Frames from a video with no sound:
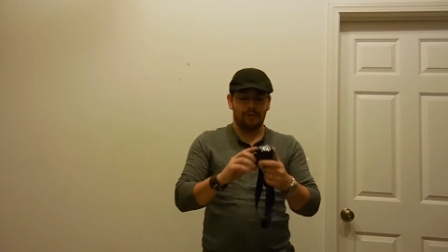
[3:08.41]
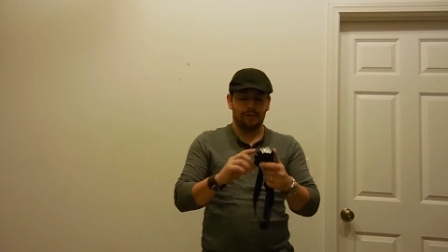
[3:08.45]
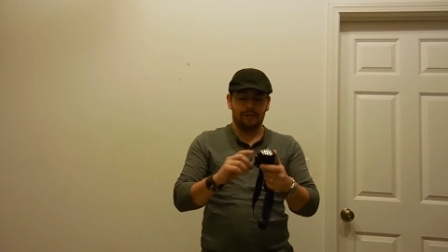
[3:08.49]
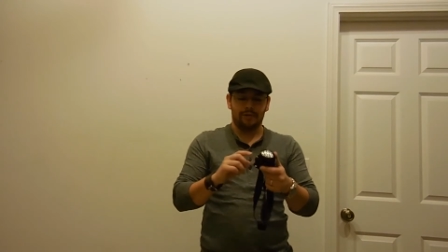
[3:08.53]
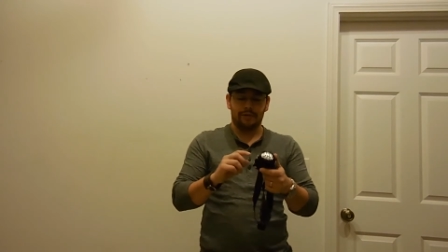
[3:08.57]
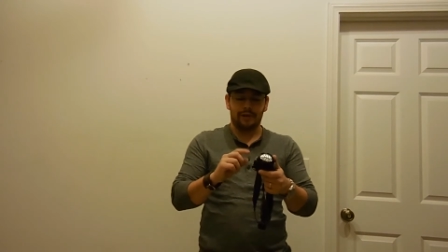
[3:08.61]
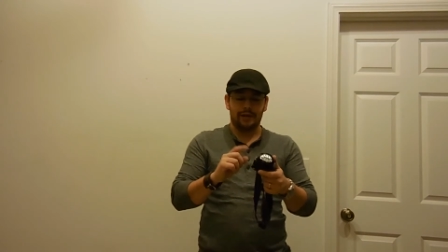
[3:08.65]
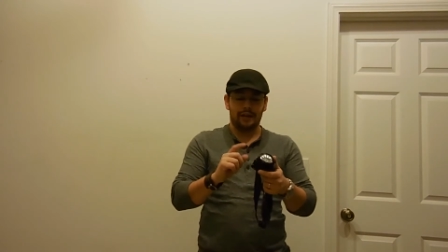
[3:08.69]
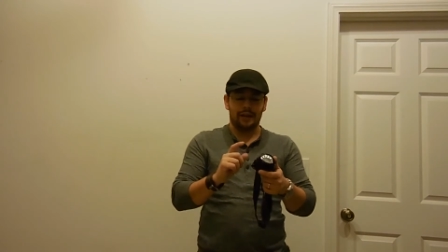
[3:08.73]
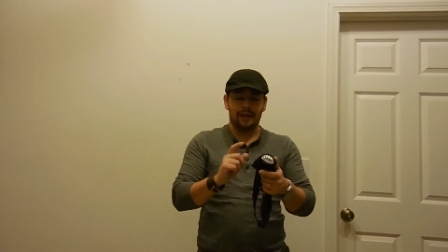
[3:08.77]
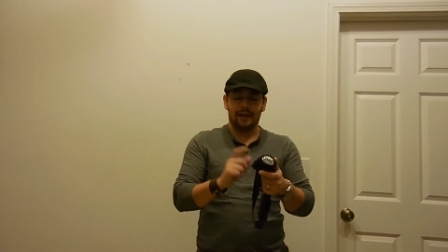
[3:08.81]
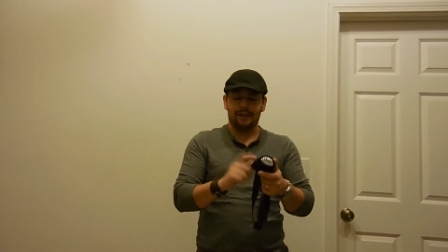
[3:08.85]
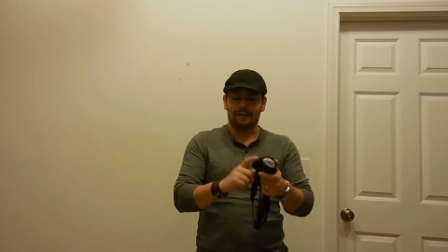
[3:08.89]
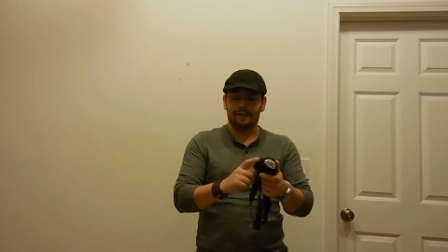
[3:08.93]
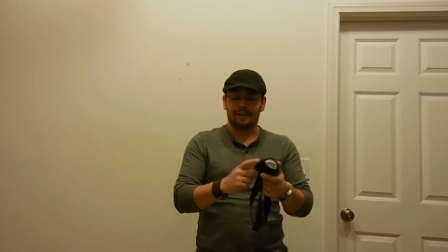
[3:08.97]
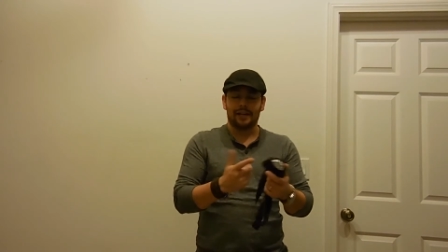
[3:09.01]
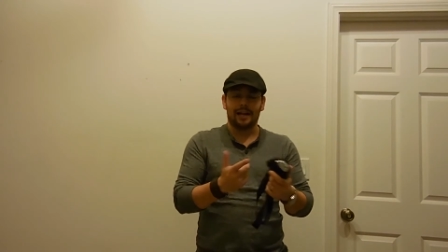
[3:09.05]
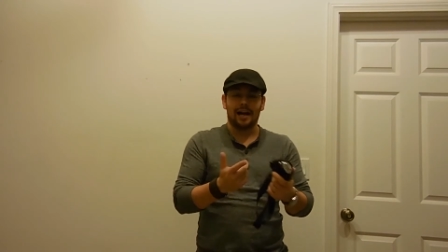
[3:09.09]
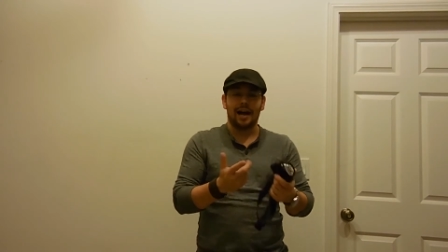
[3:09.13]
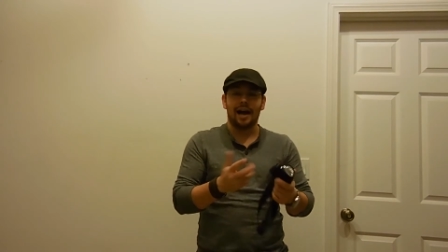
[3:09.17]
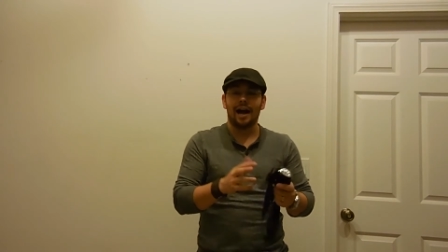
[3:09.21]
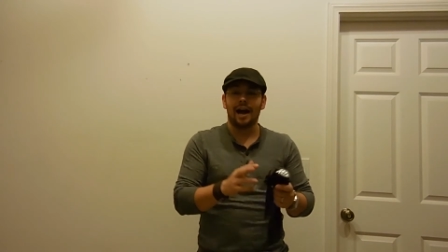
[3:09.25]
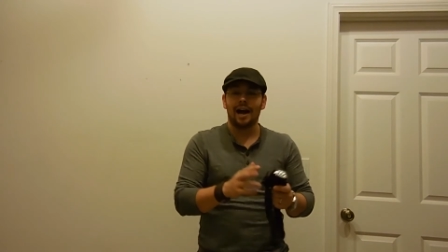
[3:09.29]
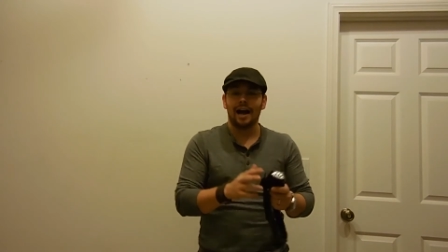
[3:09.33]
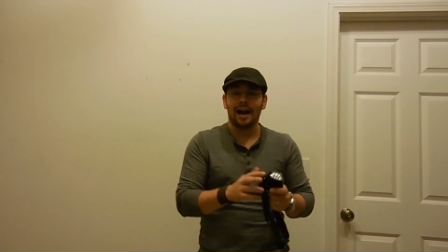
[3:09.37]
that have like
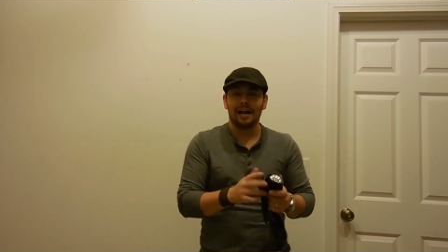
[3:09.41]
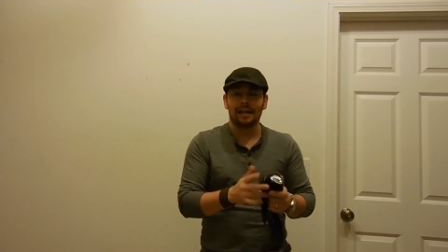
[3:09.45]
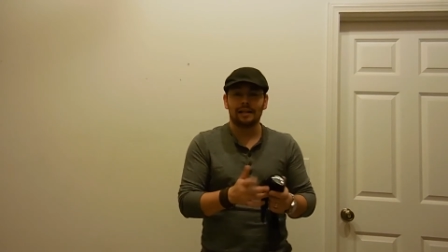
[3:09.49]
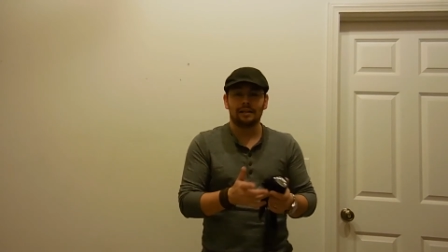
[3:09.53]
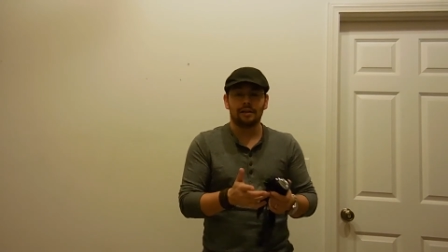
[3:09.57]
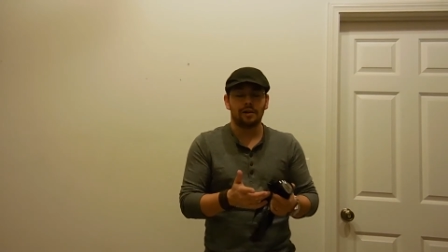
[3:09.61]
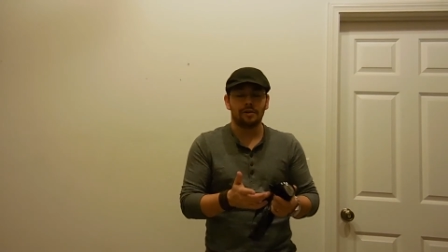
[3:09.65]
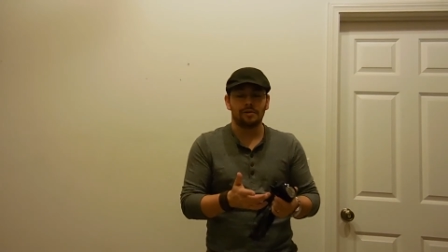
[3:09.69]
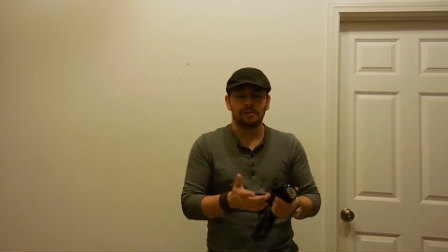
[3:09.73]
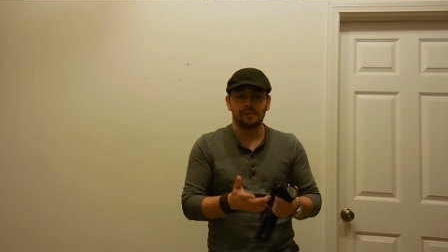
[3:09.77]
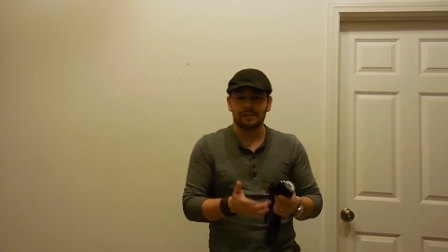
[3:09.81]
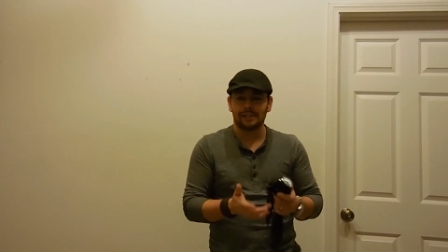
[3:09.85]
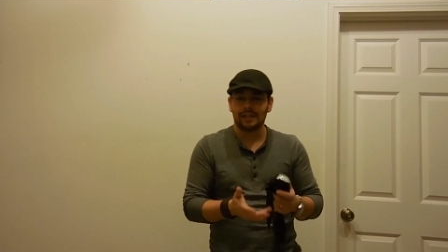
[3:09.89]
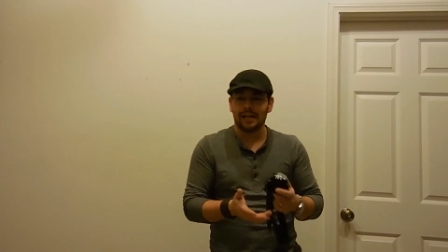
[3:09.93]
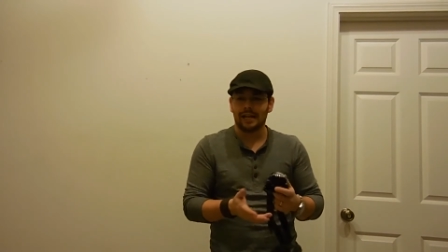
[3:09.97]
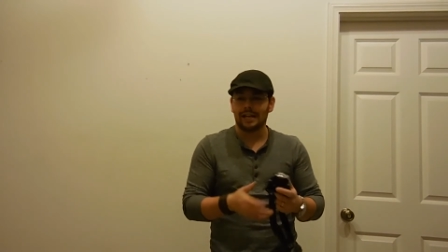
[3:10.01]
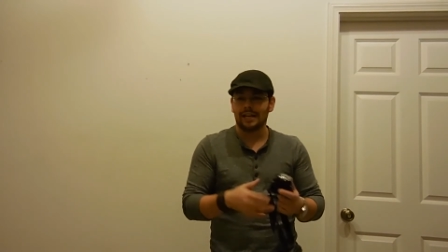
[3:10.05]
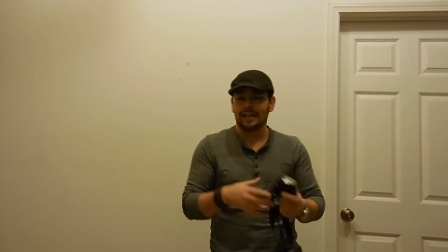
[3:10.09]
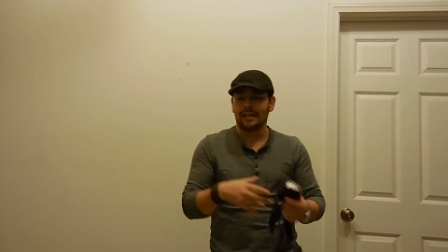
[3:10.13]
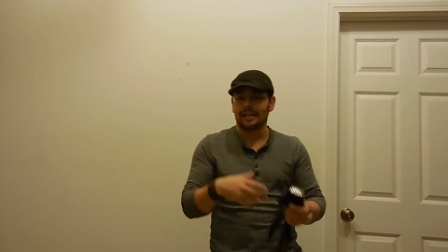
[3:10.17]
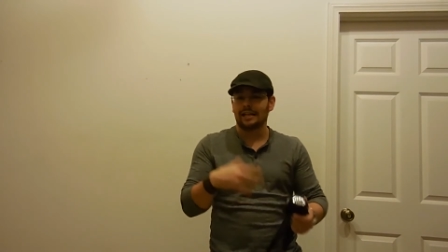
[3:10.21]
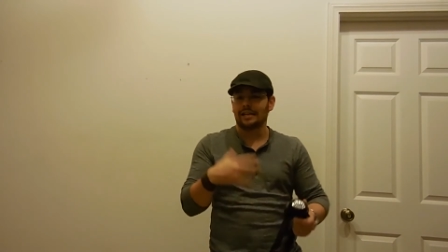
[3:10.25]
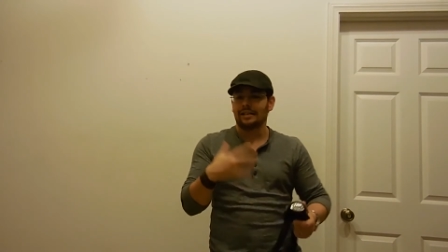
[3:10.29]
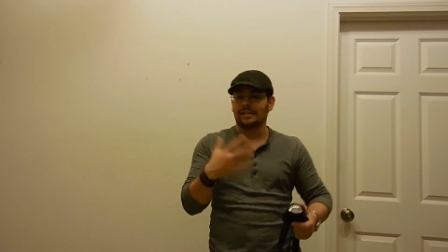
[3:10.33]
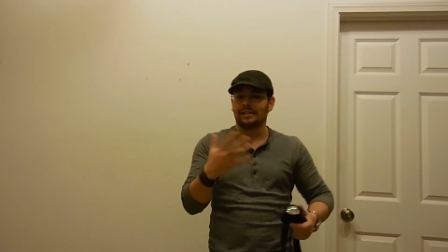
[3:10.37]
high-low
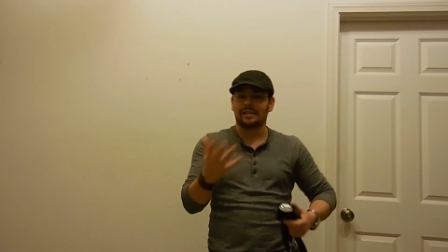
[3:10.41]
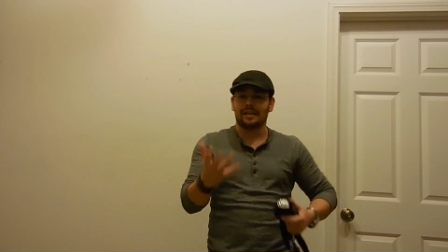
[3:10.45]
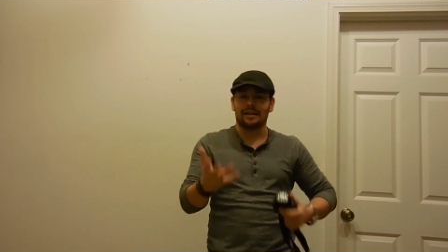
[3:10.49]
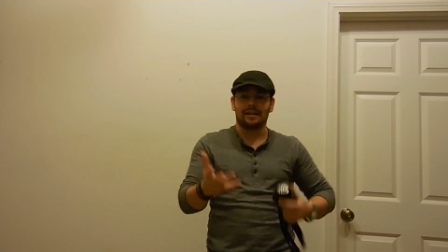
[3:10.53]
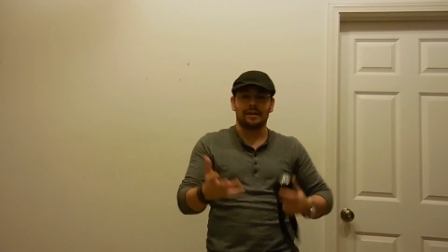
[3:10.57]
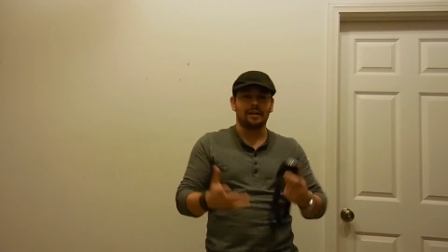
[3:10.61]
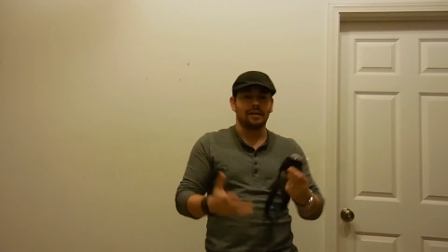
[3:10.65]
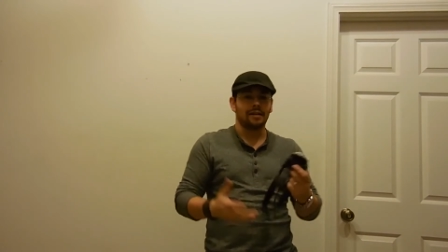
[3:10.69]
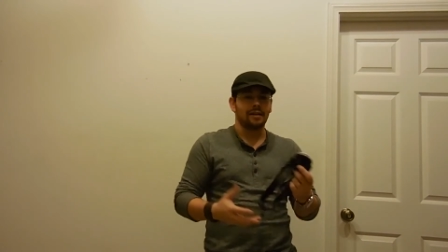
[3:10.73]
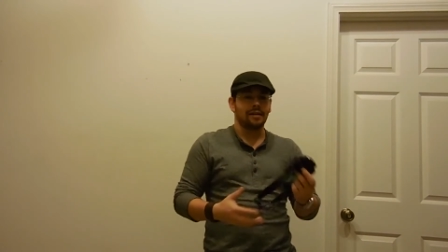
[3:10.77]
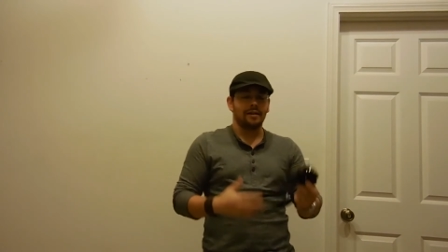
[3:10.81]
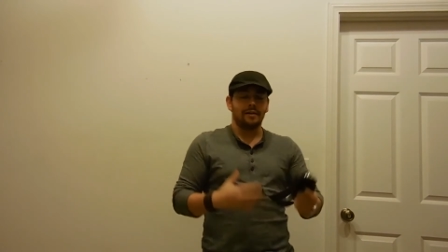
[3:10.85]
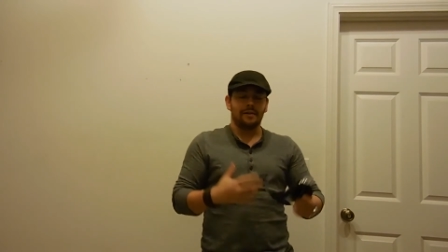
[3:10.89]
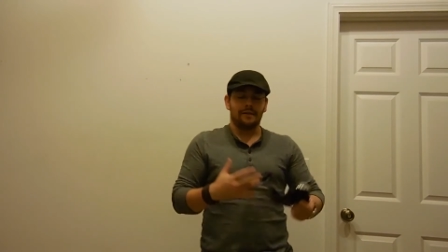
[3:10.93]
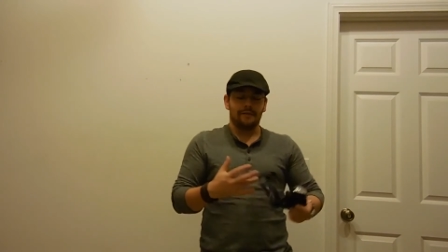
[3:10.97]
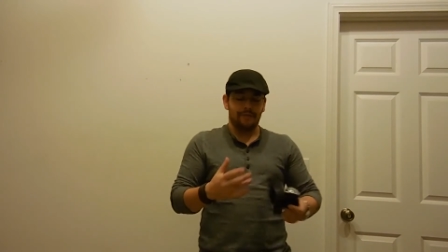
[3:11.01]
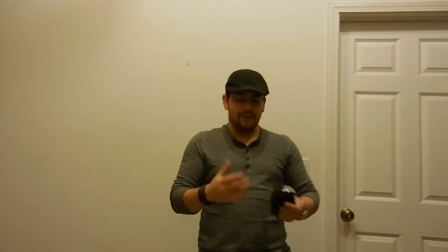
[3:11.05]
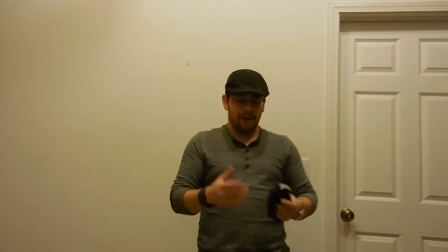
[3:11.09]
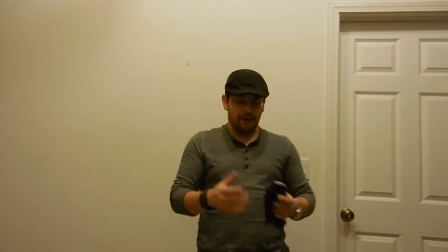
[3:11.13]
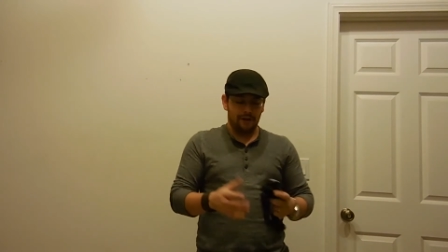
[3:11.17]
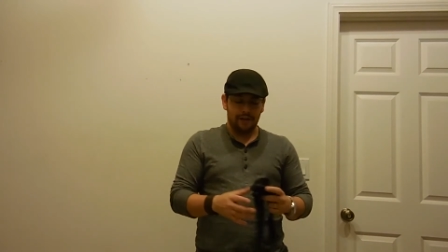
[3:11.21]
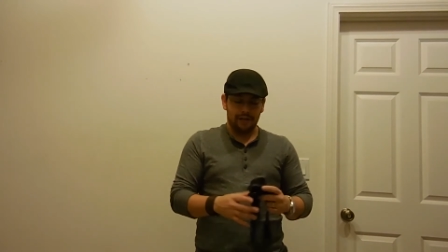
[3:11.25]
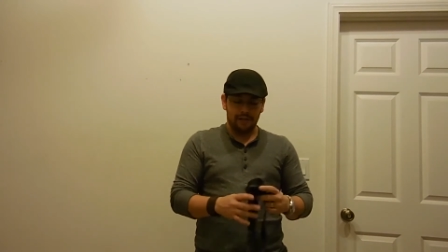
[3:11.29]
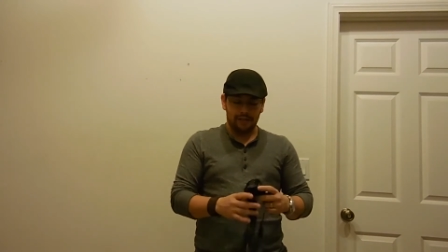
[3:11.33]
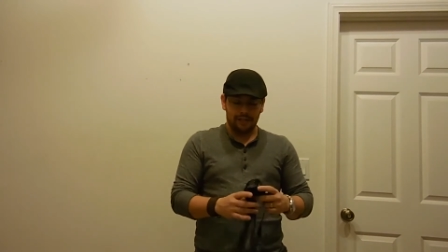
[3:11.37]
settings and
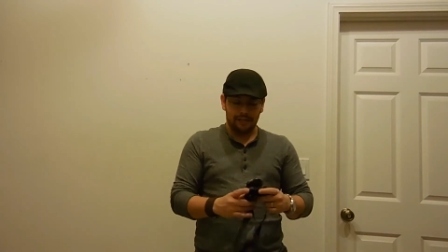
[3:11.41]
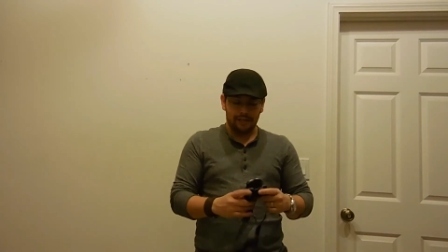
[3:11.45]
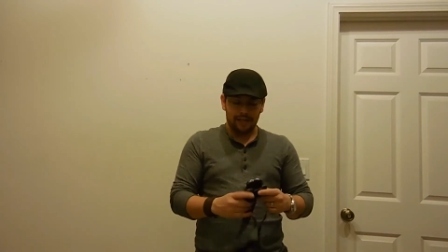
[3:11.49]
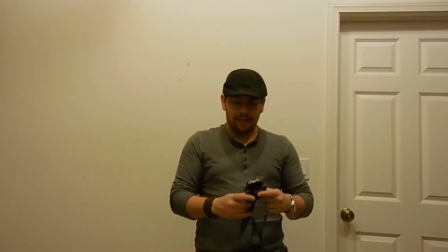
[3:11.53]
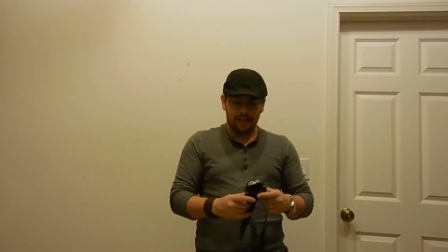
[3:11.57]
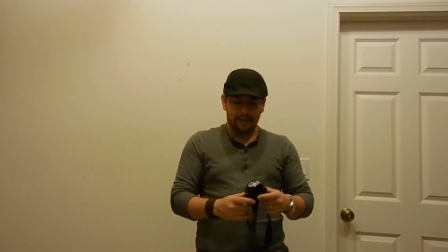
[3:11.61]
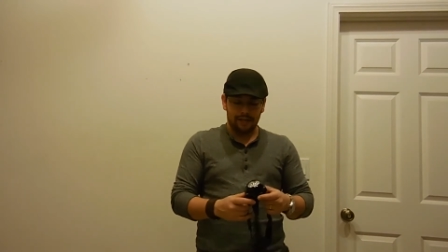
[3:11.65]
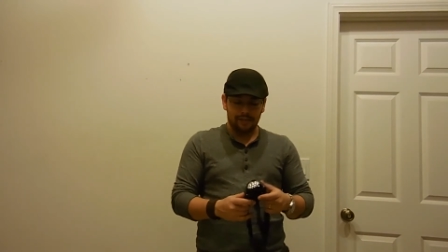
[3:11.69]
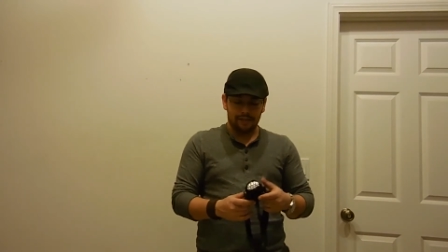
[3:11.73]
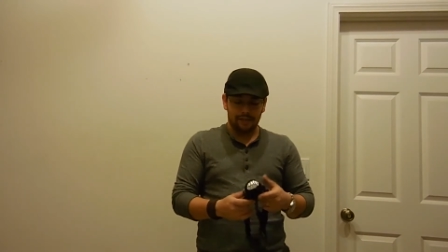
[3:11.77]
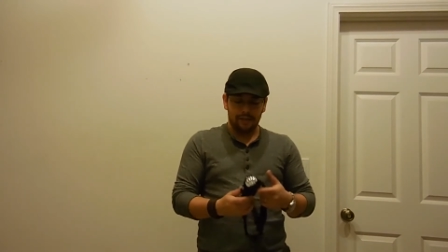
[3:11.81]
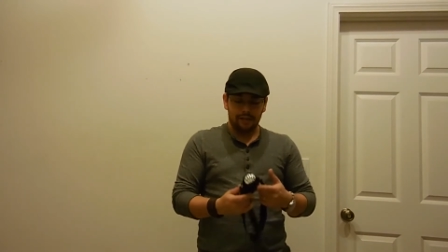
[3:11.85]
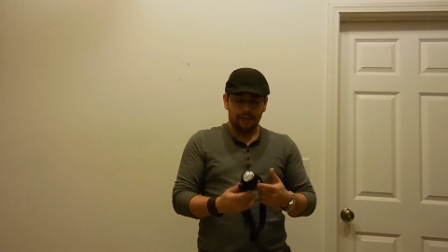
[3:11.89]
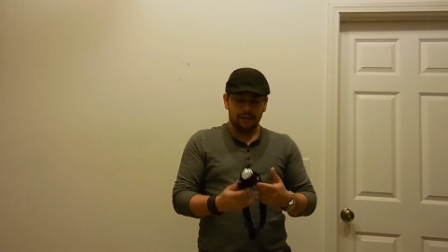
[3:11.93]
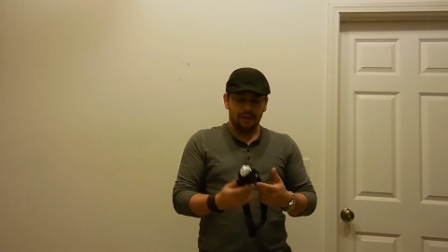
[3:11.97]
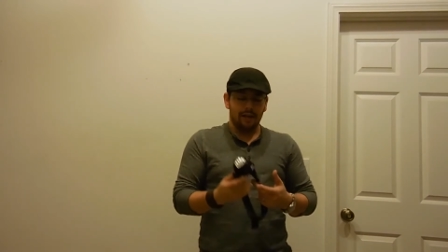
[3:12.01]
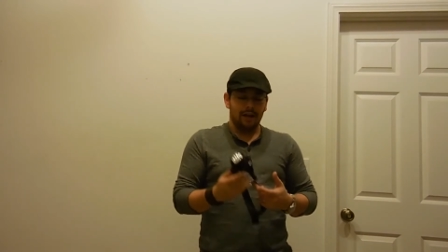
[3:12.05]
various things.